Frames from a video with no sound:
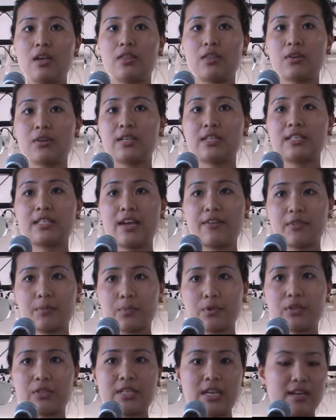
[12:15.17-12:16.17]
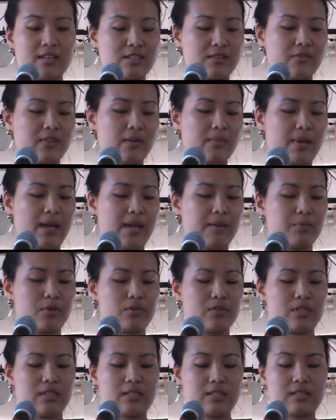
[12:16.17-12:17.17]
37% of them had
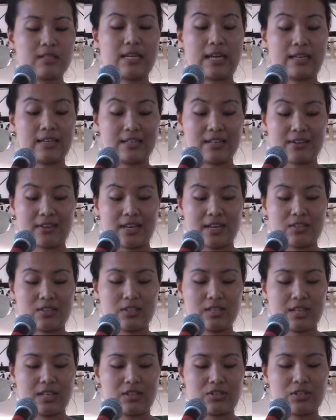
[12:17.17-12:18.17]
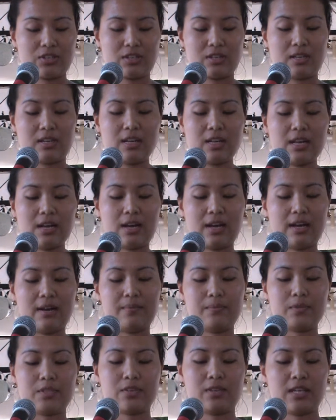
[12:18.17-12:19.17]
post-secondary education,
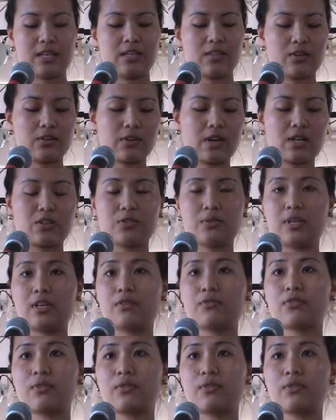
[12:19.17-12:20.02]
um, so they either graduated